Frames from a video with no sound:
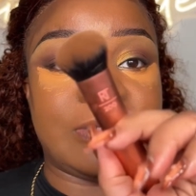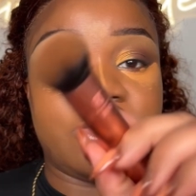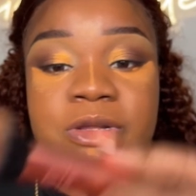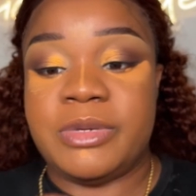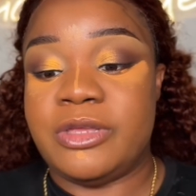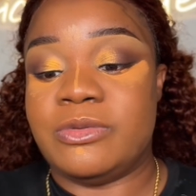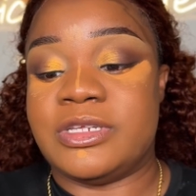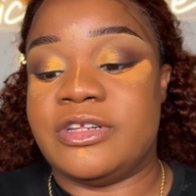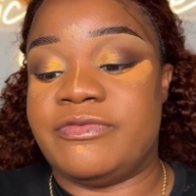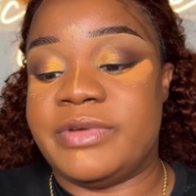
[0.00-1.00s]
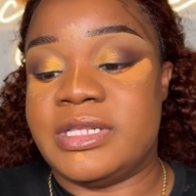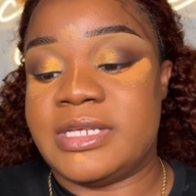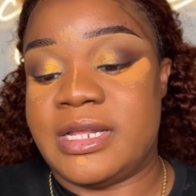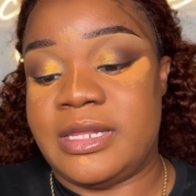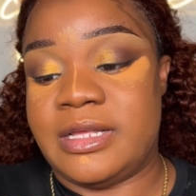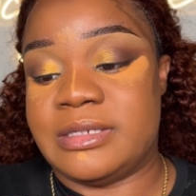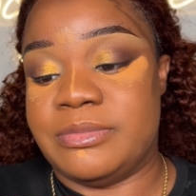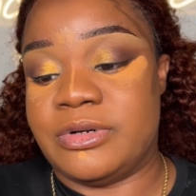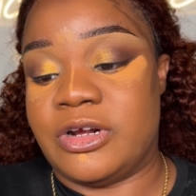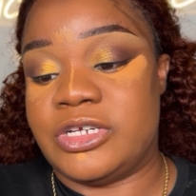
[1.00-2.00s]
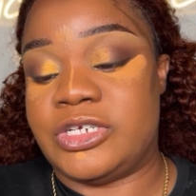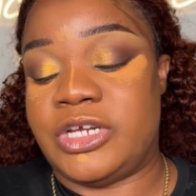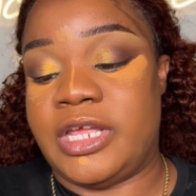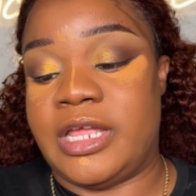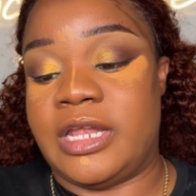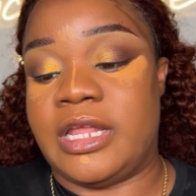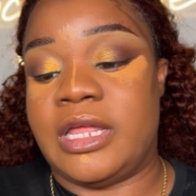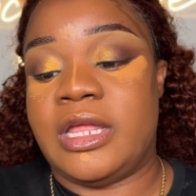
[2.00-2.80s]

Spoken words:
I'm going to be using the Real Techniques brush in